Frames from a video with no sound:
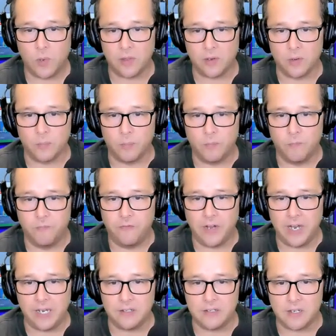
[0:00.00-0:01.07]
weather
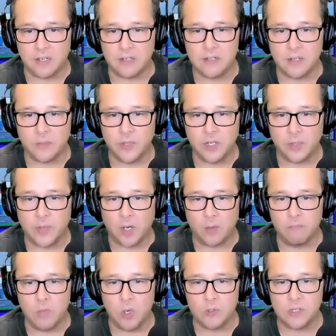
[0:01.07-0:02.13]
vane says something
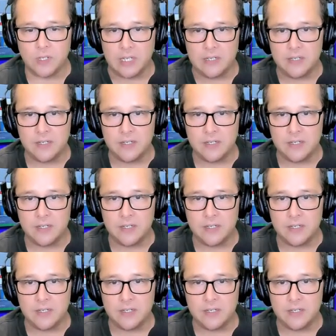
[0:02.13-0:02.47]
about mostly